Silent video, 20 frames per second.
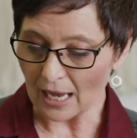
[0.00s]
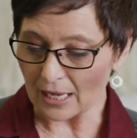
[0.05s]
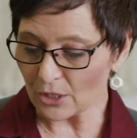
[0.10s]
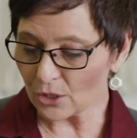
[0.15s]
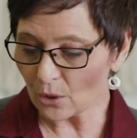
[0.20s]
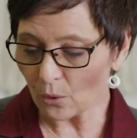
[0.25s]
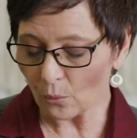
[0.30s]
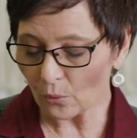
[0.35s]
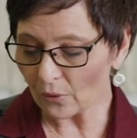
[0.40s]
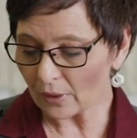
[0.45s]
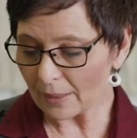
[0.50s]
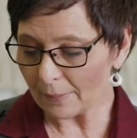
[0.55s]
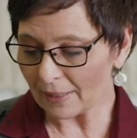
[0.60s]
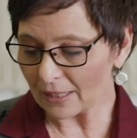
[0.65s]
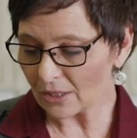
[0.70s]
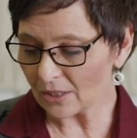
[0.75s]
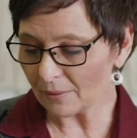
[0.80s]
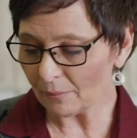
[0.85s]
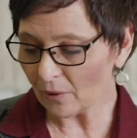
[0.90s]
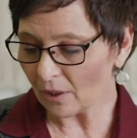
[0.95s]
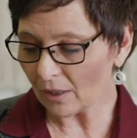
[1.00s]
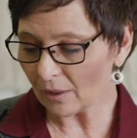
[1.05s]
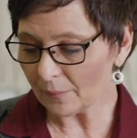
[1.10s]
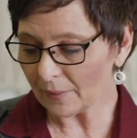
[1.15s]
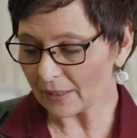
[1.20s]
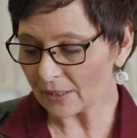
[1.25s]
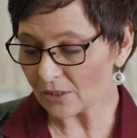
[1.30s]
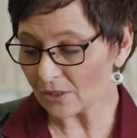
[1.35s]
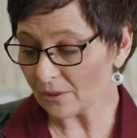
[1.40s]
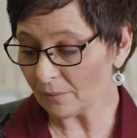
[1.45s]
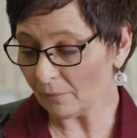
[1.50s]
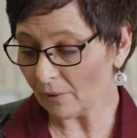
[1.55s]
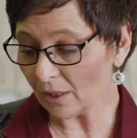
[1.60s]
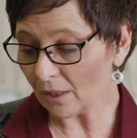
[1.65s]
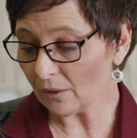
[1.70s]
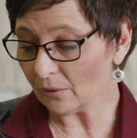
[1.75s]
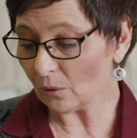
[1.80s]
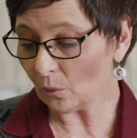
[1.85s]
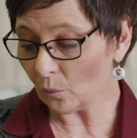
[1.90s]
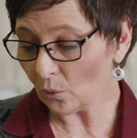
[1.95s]
And don't worry about tomorrow, because
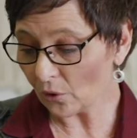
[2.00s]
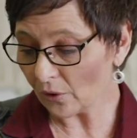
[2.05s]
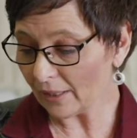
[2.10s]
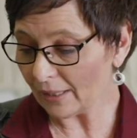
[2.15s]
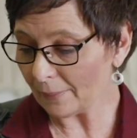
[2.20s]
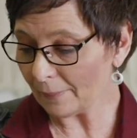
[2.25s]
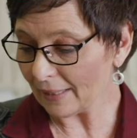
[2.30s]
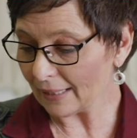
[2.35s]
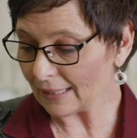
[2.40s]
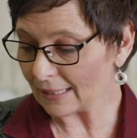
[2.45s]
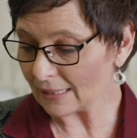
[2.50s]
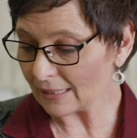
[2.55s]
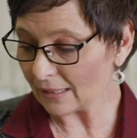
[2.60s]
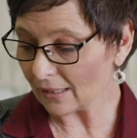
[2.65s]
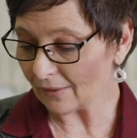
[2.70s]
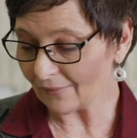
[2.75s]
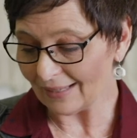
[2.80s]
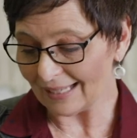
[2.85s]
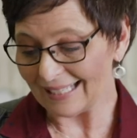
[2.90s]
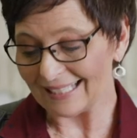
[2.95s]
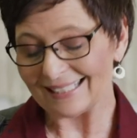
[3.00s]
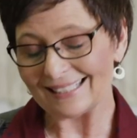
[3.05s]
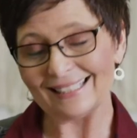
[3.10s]
tomorrow will worry about itself.